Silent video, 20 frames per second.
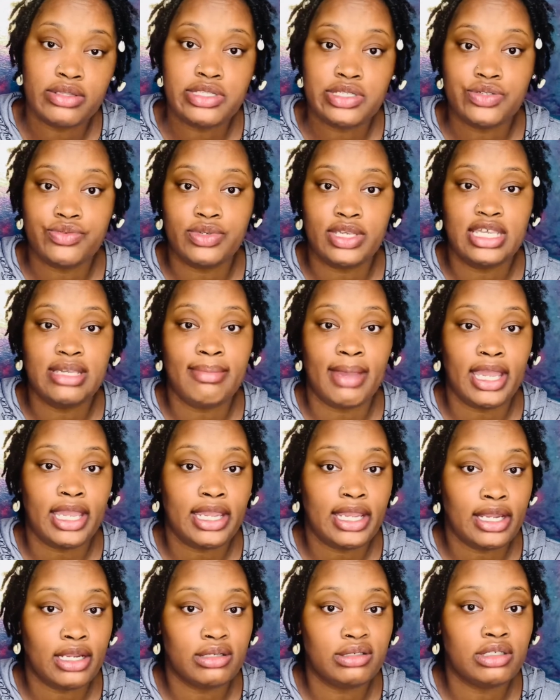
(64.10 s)
to keep my
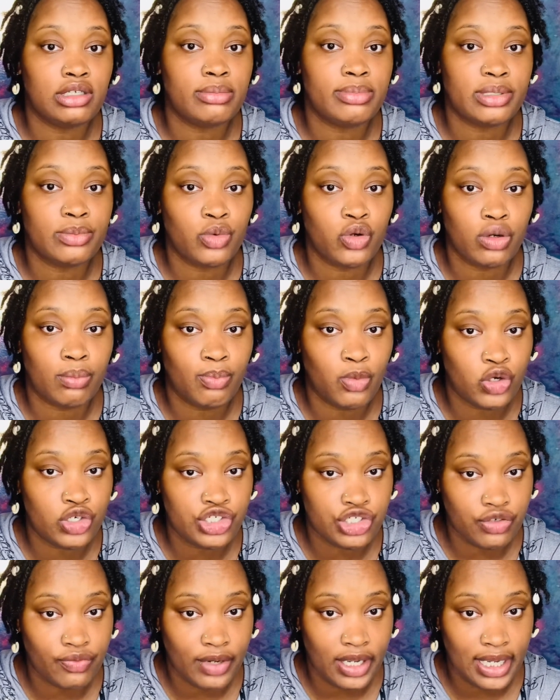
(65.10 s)
hair a little bit more
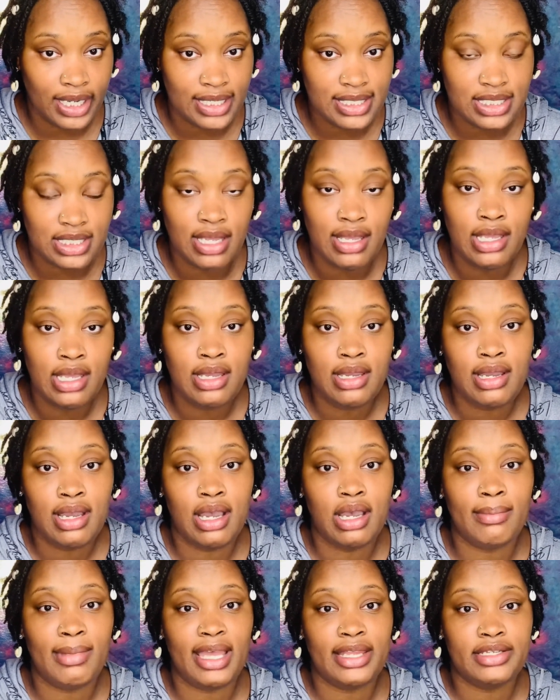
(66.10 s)
moisturized.
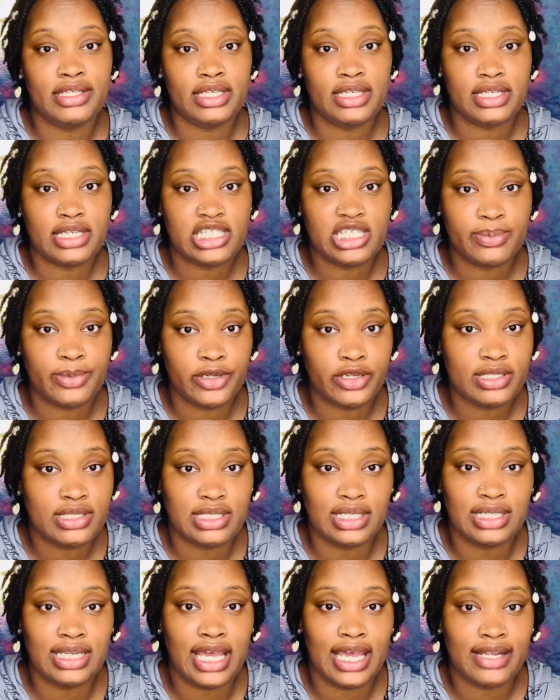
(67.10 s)
I did experience
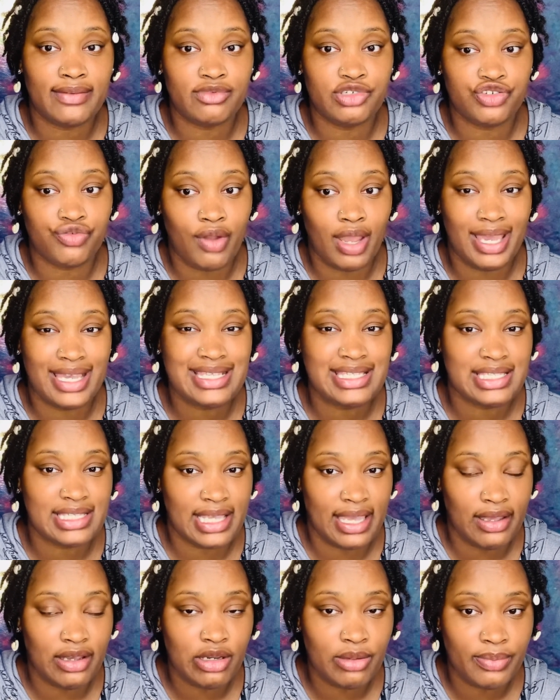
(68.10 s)
a lot of dry
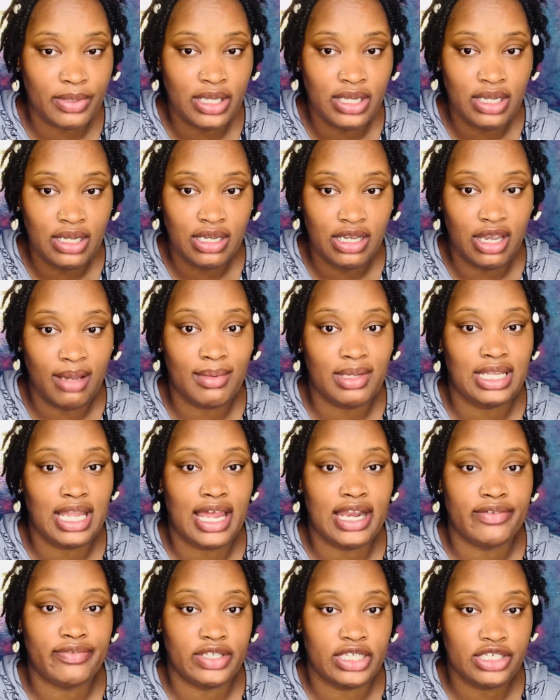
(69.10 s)
scalp, a
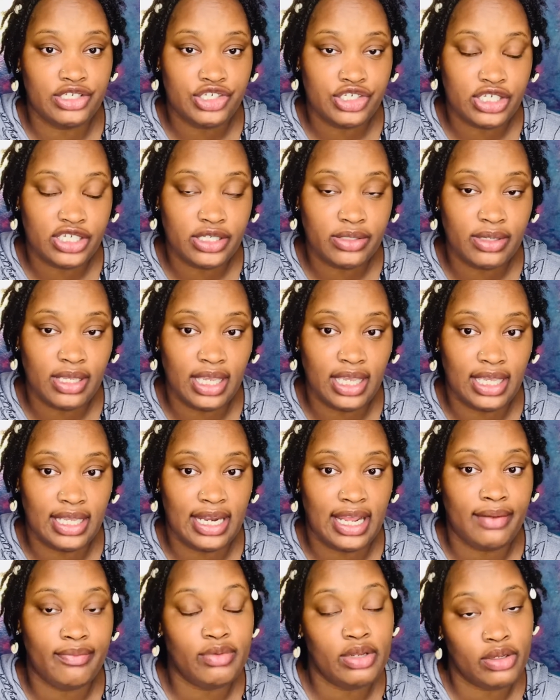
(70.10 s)
lot of itching, and
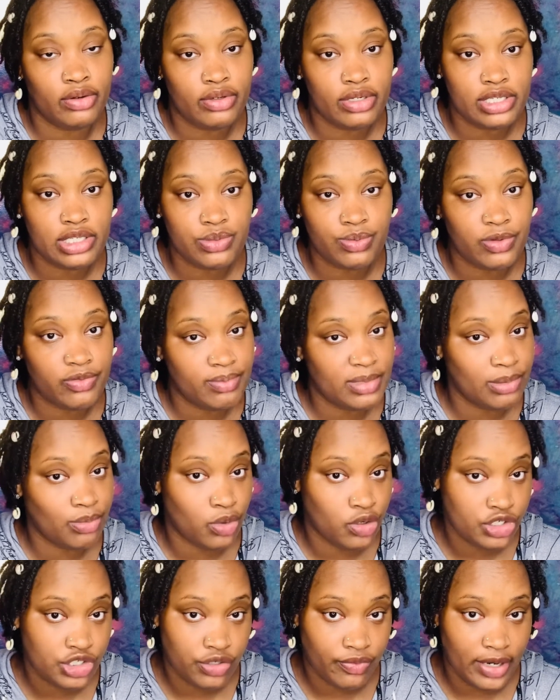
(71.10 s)
I noticed with me
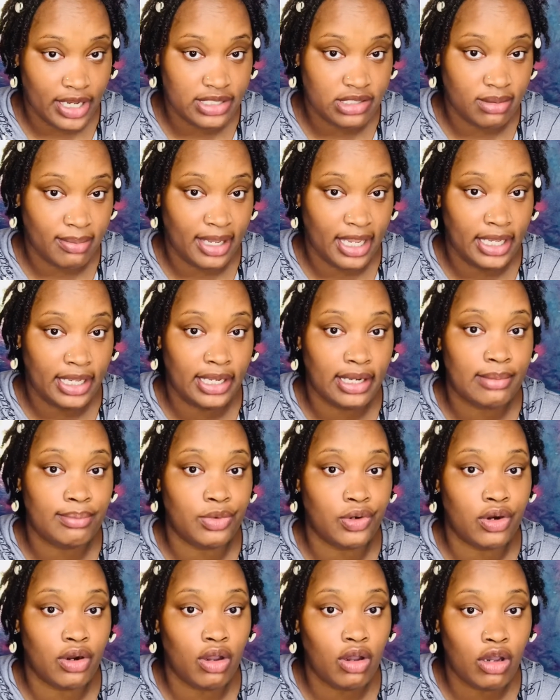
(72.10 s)
moisturizing my hair
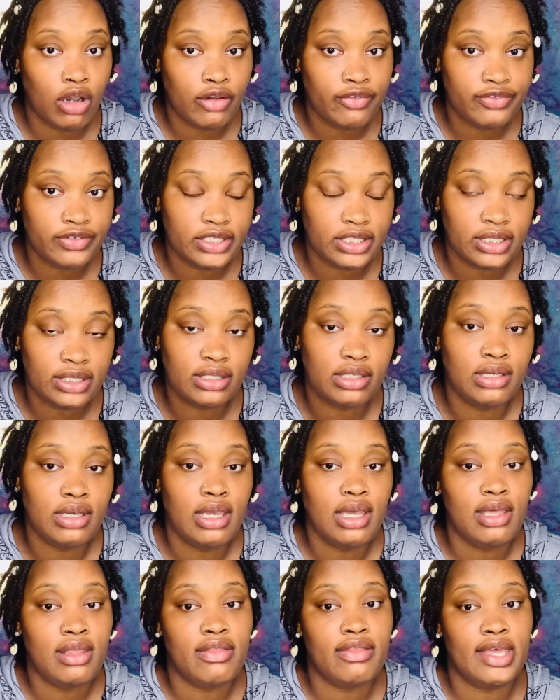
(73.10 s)
more often
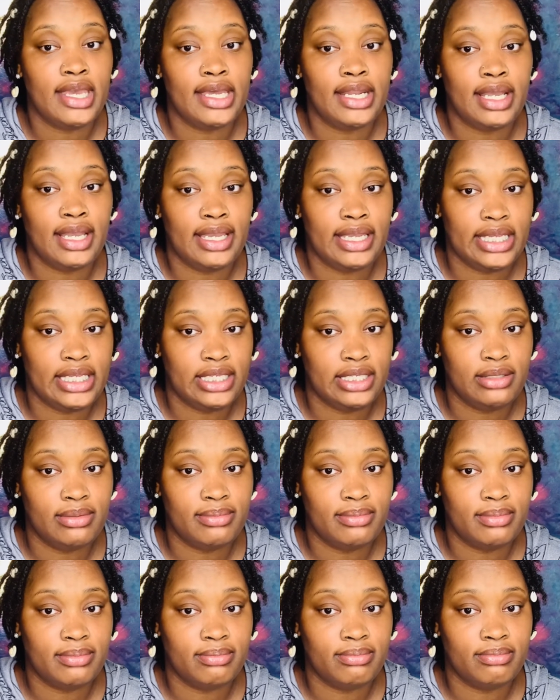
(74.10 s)
that I
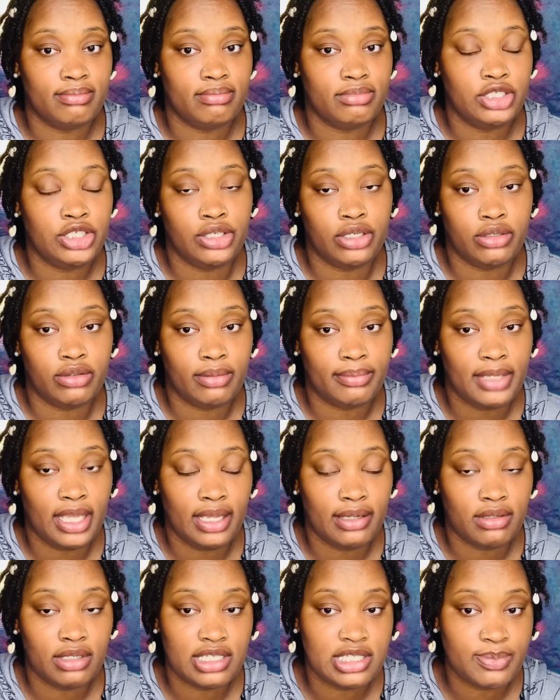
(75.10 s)
am, I'm
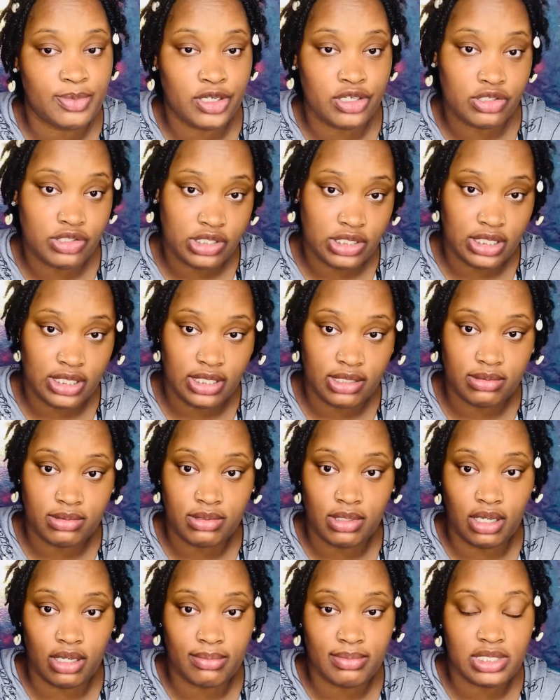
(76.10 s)
not experiencing
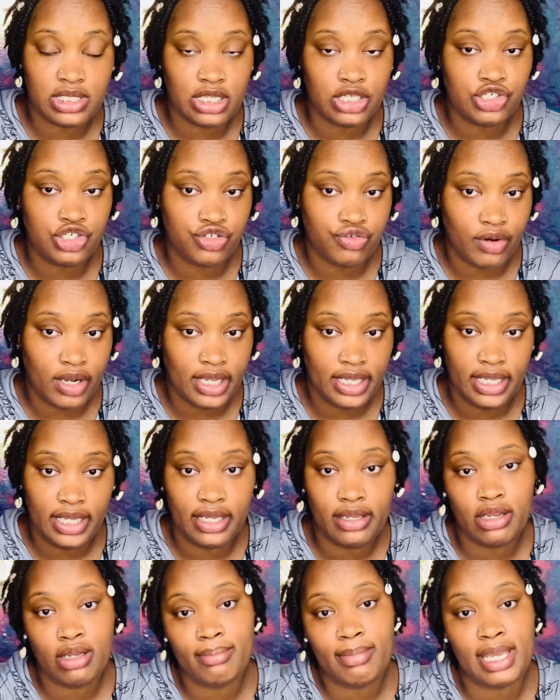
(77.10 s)
such dry
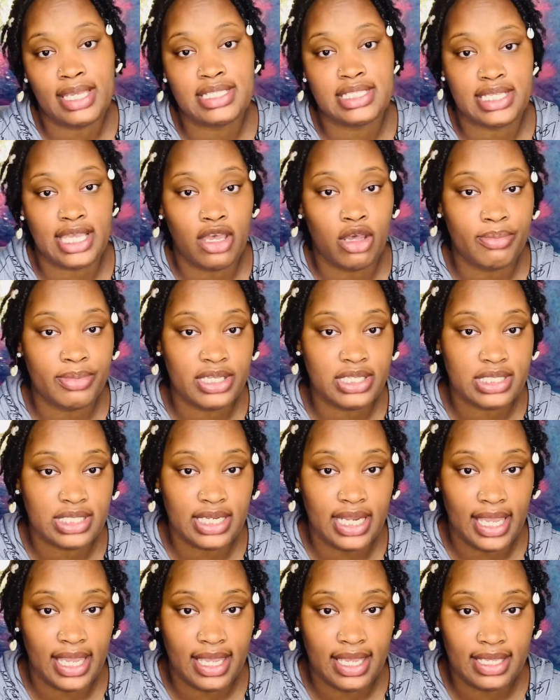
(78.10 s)
hair. My scalp
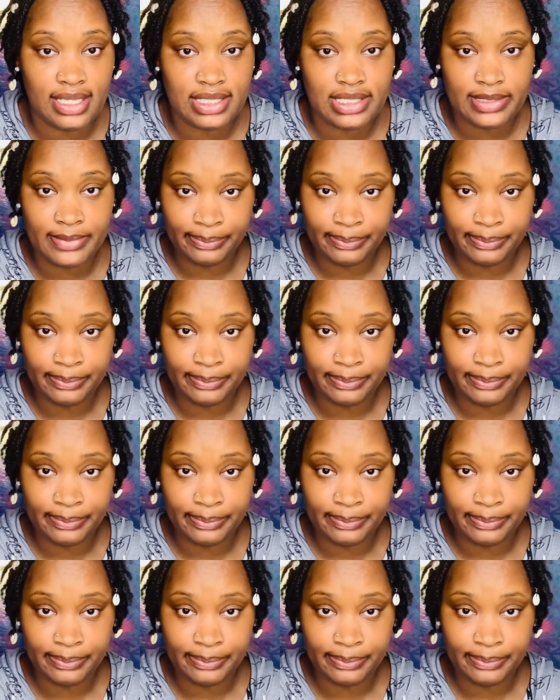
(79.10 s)
isn't as